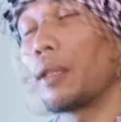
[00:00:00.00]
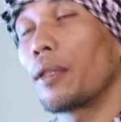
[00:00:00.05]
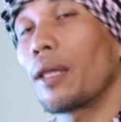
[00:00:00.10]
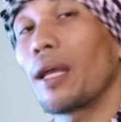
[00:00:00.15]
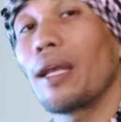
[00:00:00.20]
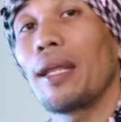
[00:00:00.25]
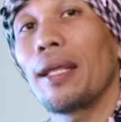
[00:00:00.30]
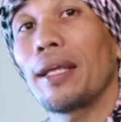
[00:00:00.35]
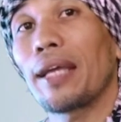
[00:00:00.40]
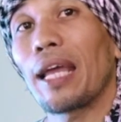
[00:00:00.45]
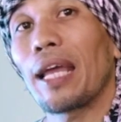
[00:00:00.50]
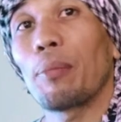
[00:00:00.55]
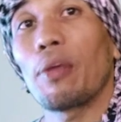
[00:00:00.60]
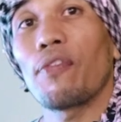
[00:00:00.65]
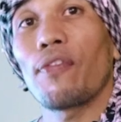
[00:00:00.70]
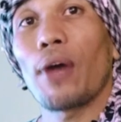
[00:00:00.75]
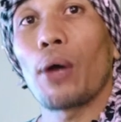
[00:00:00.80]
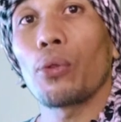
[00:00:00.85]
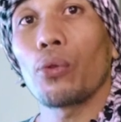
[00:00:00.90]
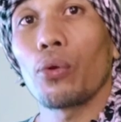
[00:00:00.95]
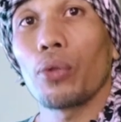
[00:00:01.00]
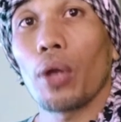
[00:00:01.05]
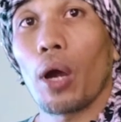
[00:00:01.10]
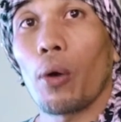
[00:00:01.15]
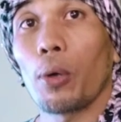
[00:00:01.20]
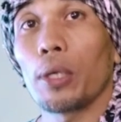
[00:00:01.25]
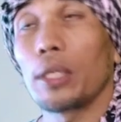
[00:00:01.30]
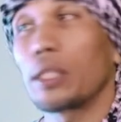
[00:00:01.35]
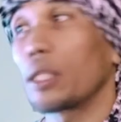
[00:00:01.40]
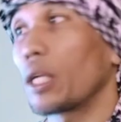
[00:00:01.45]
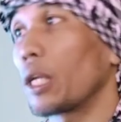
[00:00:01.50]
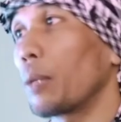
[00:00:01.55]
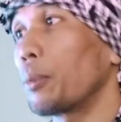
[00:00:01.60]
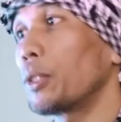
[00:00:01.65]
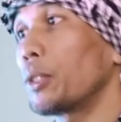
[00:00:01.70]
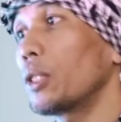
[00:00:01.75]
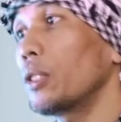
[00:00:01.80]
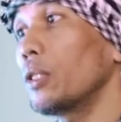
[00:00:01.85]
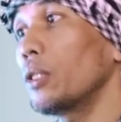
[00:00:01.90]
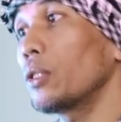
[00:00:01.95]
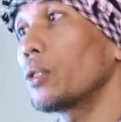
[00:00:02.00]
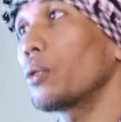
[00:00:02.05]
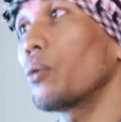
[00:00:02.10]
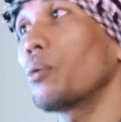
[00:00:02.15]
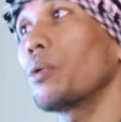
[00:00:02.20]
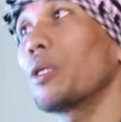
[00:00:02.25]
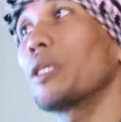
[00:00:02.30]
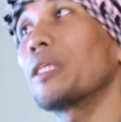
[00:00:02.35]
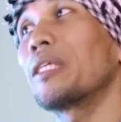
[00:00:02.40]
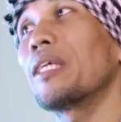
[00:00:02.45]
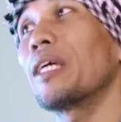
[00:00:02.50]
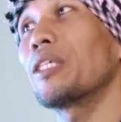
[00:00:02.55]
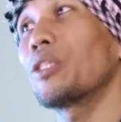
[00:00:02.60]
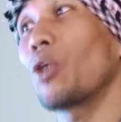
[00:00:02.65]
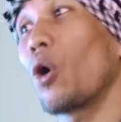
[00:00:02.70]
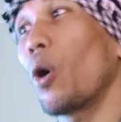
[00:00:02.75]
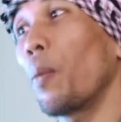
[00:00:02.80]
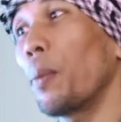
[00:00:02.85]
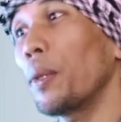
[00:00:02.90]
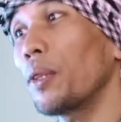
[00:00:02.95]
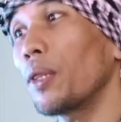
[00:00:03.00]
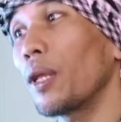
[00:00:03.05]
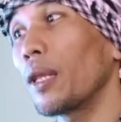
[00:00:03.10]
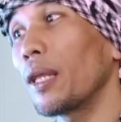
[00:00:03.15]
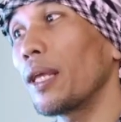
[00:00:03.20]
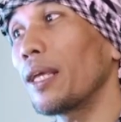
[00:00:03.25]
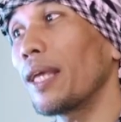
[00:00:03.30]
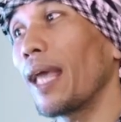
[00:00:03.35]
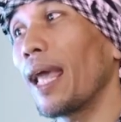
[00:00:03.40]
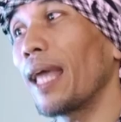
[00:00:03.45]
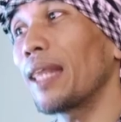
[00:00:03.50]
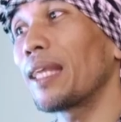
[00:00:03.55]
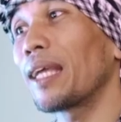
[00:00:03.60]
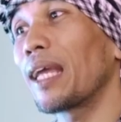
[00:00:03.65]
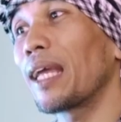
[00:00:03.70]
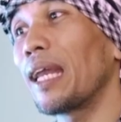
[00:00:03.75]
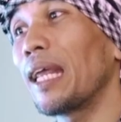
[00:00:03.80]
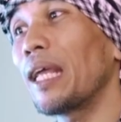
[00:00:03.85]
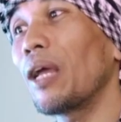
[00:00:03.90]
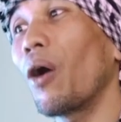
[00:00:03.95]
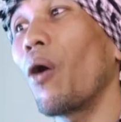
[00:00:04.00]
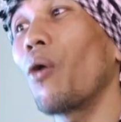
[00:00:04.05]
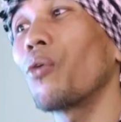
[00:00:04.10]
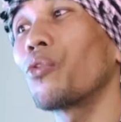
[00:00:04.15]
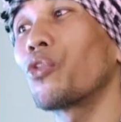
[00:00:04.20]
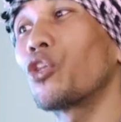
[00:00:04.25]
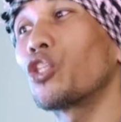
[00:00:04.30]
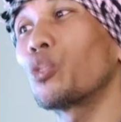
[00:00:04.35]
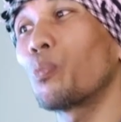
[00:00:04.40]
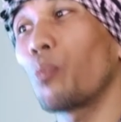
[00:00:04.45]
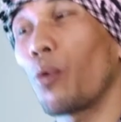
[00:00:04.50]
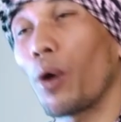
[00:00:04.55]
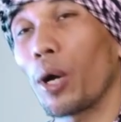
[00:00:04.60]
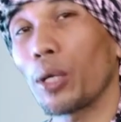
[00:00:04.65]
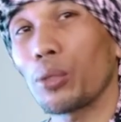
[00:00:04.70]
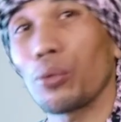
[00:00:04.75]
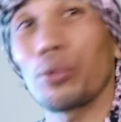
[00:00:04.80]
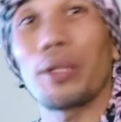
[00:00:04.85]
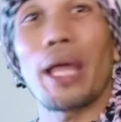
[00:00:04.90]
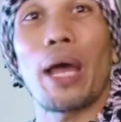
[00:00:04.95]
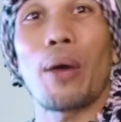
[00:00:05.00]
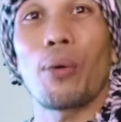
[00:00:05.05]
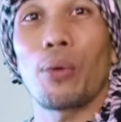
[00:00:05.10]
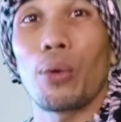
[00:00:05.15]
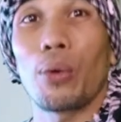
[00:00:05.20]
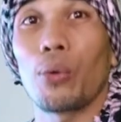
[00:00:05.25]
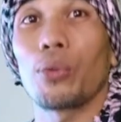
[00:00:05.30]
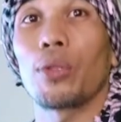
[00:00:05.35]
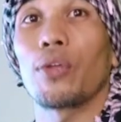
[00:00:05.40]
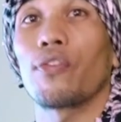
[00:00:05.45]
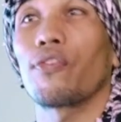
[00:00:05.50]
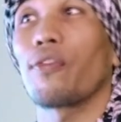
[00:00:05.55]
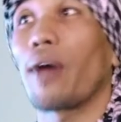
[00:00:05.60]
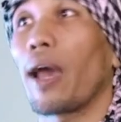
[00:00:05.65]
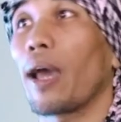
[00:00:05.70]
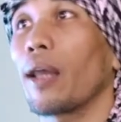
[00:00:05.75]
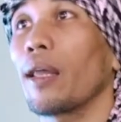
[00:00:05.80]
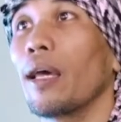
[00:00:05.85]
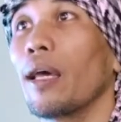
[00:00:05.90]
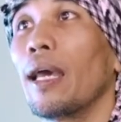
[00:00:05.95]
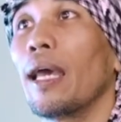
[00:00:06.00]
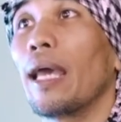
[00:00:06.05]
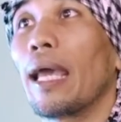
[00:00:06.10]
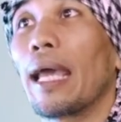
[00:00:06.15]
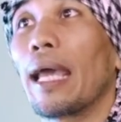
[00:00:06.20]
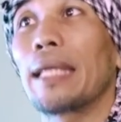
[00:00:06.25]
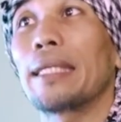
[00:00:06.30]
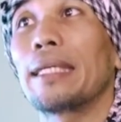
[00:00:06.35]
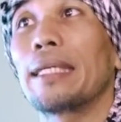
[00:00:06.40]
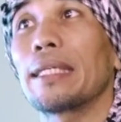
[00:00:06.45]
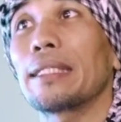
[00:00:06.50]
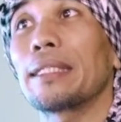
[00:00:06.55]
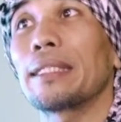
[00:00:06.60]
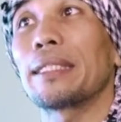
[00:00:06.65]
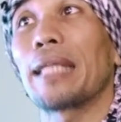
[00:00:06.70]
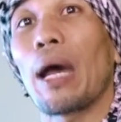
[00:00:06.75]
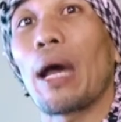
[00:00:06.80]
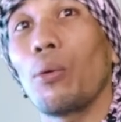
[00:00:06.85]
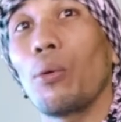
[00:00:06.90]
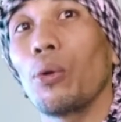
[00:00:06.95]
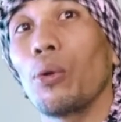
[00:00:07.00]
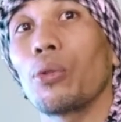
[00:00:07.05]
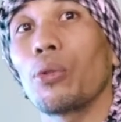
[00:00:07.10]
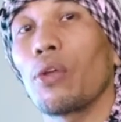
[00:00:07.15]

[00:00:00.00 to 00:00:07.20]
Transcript: The link can be found on our description. So just open the link and click on this part to download the file and just download the